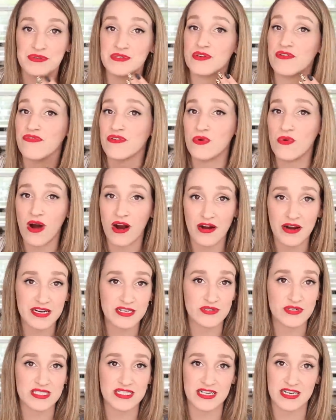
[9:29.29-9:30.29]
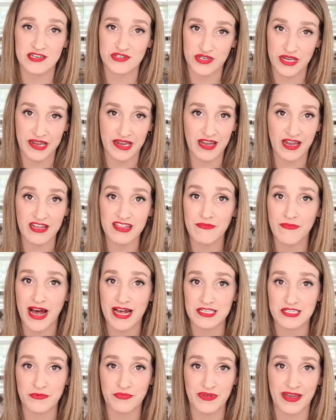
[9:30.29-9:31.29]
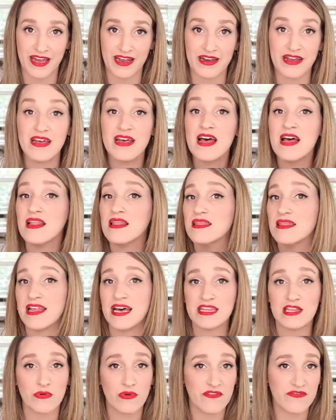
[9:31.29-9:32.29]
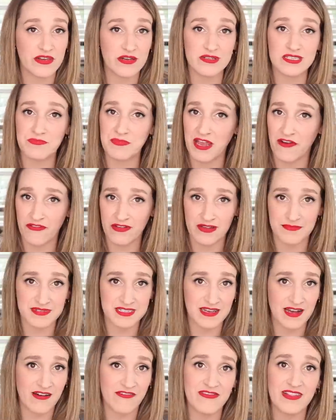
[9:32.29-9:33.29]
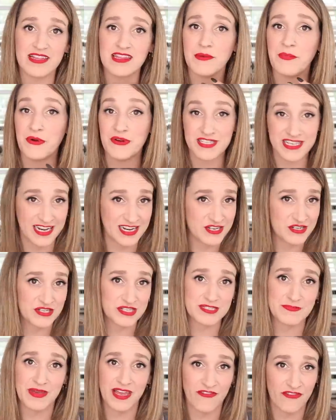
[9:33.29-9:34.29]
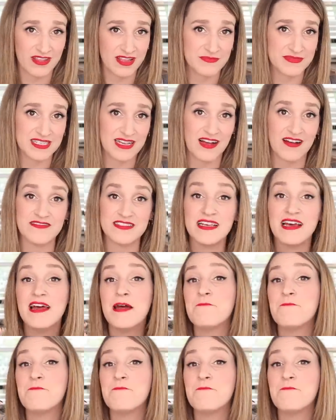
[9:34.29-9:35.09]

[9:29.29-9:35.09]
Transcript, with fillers: So if you are interested in checking out the master plan, let the reviews speak for themselves, let the percentages speak for themselves.